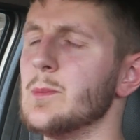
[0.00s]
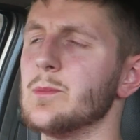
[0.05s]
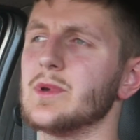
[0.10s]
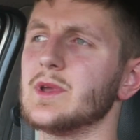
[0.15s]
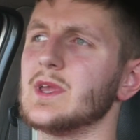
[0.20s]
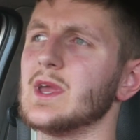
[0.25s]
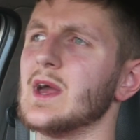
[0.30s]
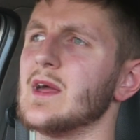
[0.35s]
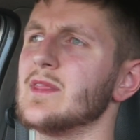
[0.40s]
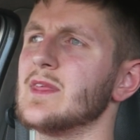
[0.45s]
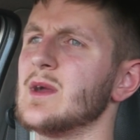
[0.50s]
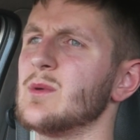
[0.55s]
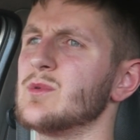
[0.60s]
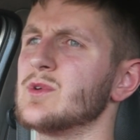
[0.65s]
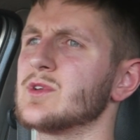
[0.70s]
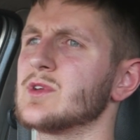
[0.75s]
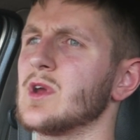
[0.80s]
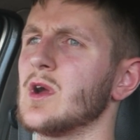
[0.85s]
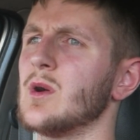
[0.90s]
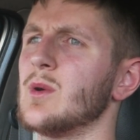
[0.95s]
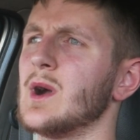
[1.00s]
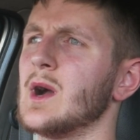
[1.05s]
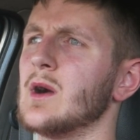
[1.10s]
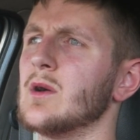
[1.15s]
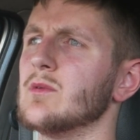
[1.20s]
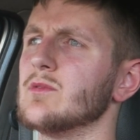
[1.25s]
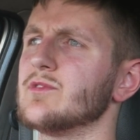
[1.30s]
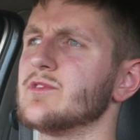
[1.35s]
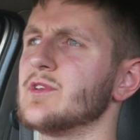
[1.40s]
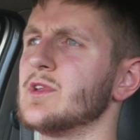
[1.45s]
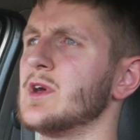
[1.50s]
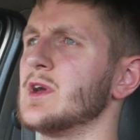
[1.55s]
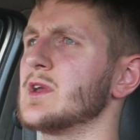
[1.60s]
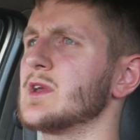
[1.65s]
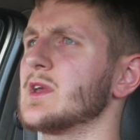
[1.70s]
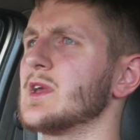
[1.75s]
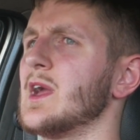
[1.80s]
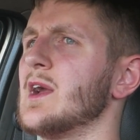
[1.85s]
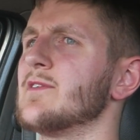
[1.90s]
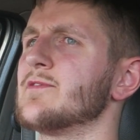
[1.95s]
But yet they would go out
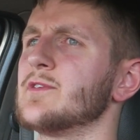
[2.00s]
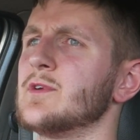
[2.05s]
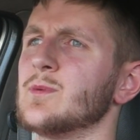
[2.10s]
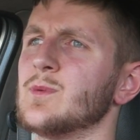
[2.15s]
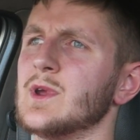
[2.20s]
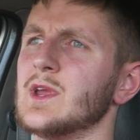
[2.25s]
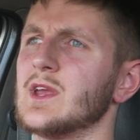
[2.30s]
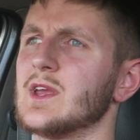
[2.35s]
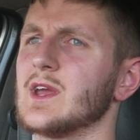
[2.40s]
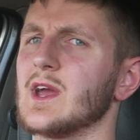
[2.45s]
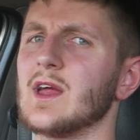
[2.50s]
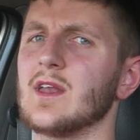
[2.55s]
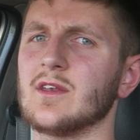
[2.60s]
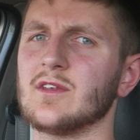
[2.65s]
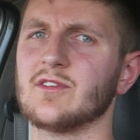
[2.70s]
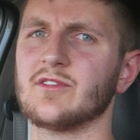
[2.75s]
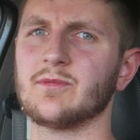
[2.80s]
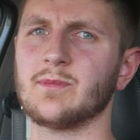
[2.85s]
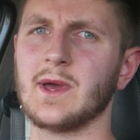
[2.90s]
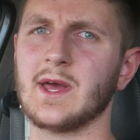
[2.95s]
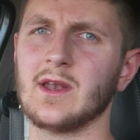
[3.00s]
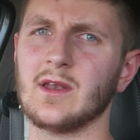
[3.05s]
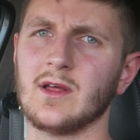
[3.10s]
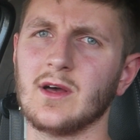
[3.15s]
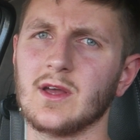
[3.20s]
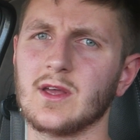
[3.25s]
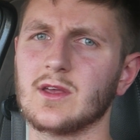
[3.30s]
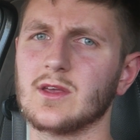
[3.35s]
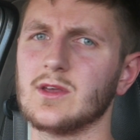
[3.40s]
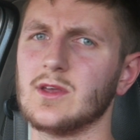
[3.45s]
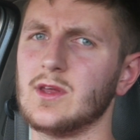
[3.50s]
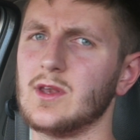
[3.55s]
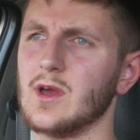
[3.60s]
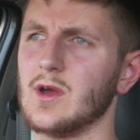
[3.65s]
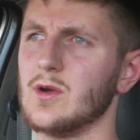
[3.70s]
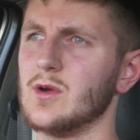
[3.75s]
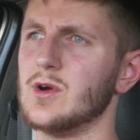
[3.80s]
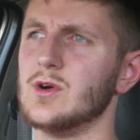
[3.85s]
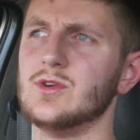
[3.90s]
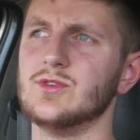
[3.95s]
like every weekend and spend like, you
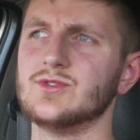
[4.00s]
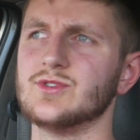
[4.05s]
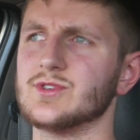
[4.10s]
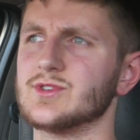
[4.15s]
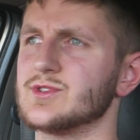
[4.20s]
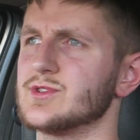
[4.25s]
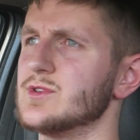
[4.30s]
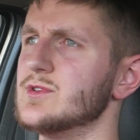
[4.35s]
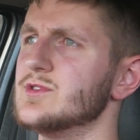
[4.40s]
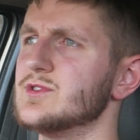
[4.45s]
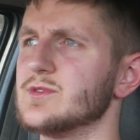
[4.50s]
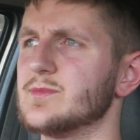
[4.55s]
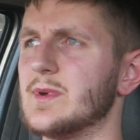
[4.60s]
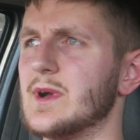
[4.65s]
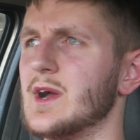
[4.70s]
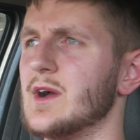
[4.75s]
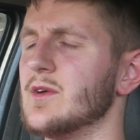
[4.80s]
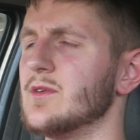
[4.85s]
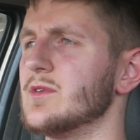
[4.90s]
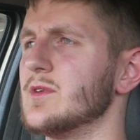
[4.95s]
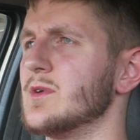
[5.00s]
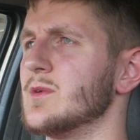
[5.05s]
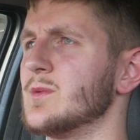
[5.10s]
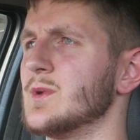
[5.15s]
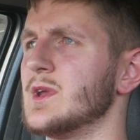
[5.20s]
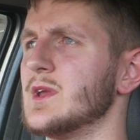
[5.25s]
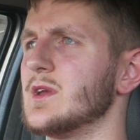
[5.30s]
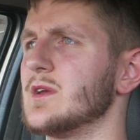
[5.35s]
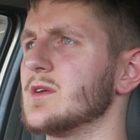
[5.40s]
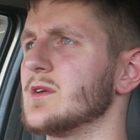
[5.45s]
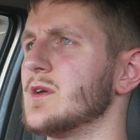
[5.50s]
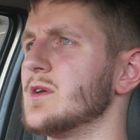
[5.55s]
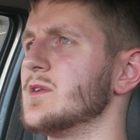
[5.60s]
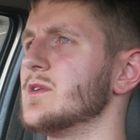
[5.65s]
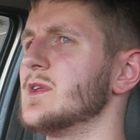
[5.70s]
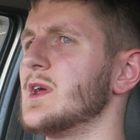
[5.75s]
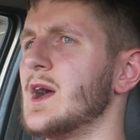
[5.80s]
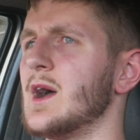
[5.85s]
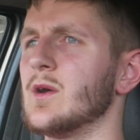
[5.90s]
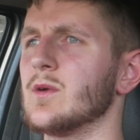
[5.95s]
know, £100-200 a week
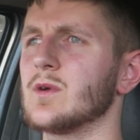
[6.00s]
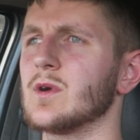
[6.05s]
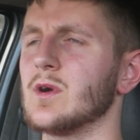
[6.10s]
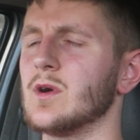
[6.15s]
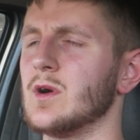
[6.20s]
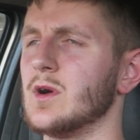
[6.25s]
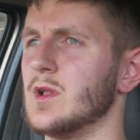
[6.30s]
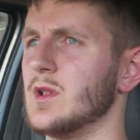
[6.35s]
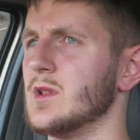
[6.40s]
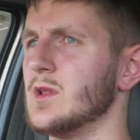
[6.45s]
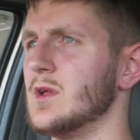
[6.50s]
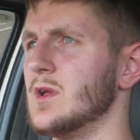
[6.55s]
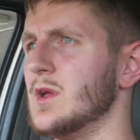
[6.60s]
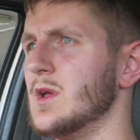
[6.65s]
on alcohol.